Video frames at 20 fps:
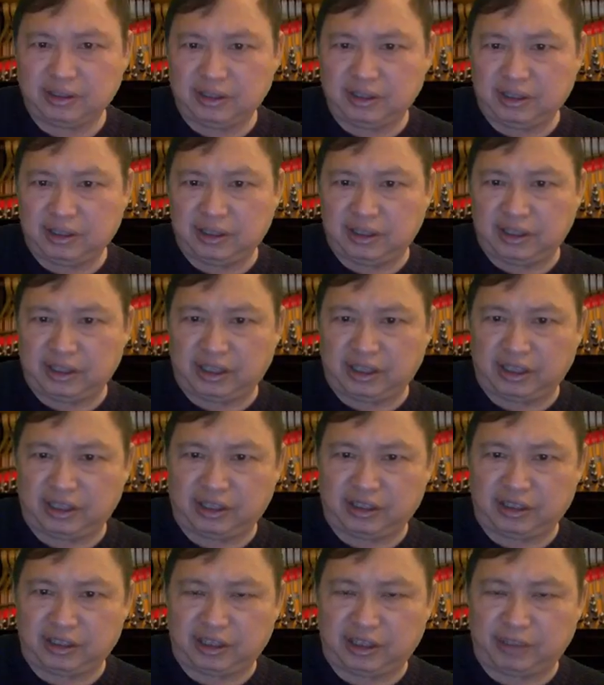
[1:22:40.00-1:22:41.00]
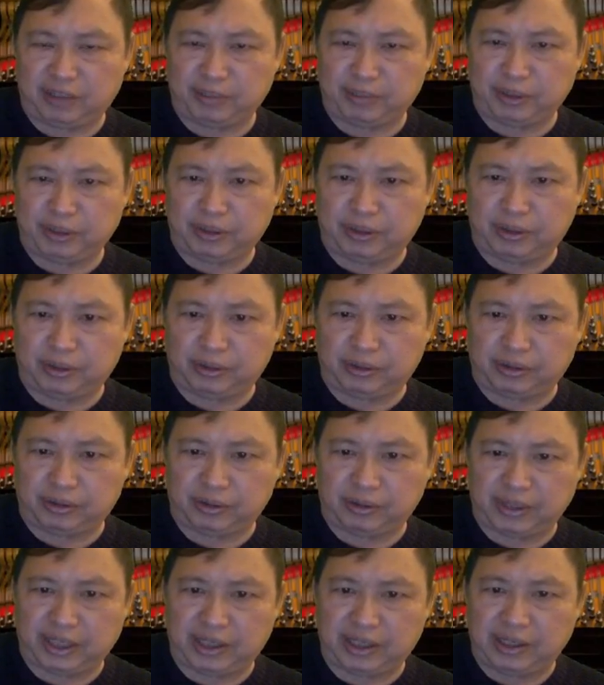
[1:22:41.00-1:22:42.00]
and up it goes.
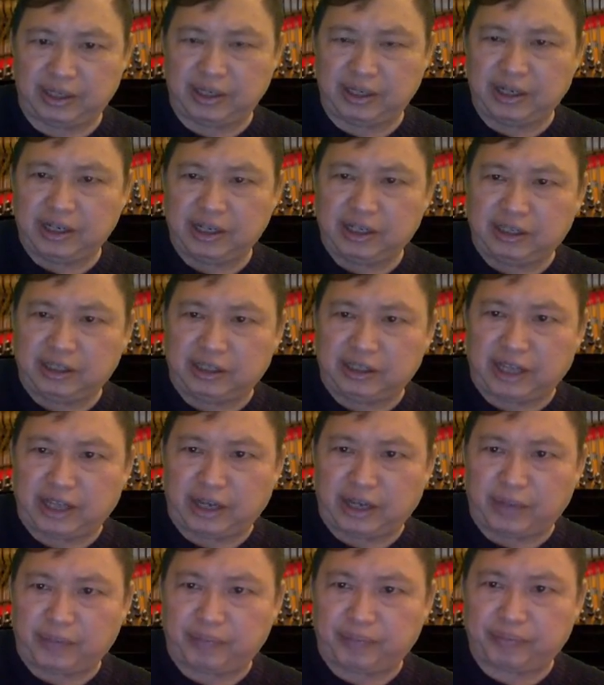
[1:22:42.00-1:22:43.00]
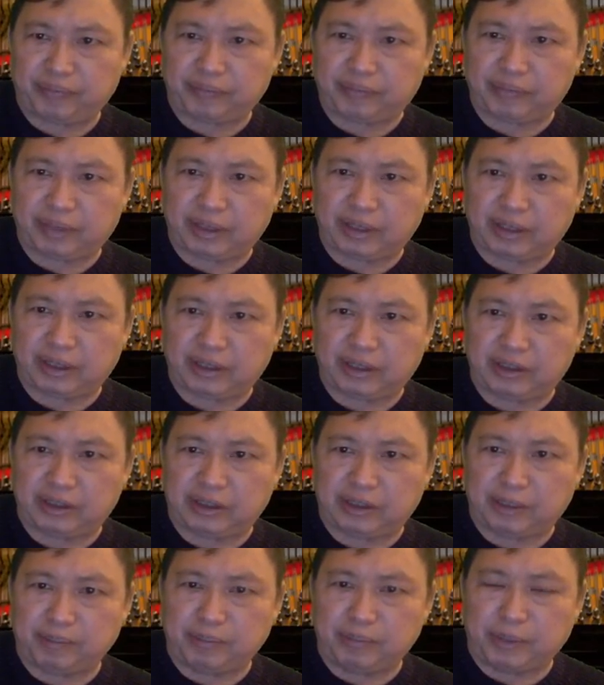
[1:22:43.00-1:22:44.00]
Okay, now the
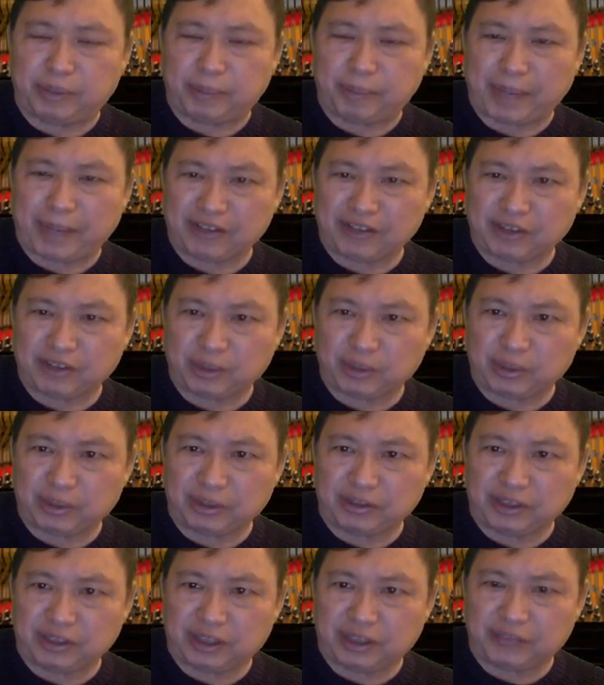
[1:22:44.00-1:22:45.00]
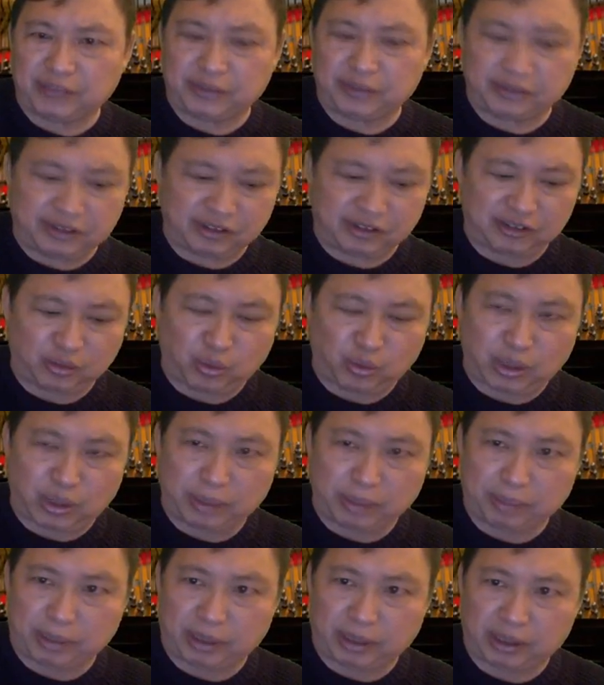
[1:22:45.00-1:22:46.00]
passcode itself is just one
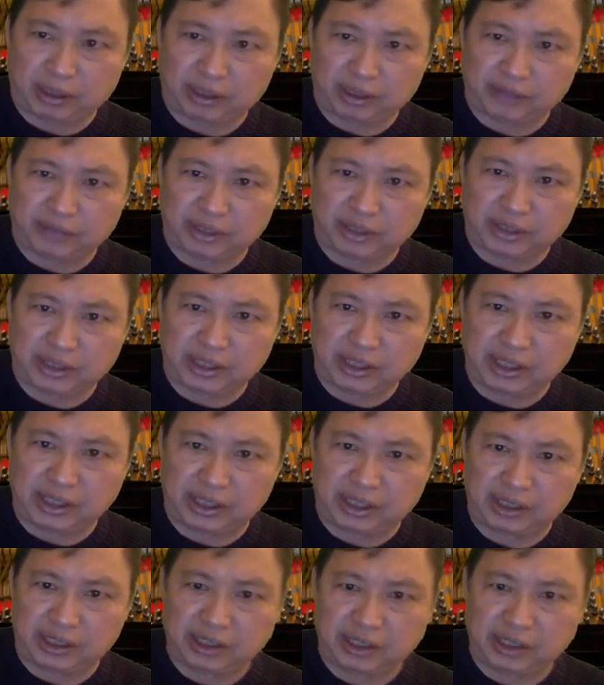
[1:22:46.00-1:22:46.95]
part of the key.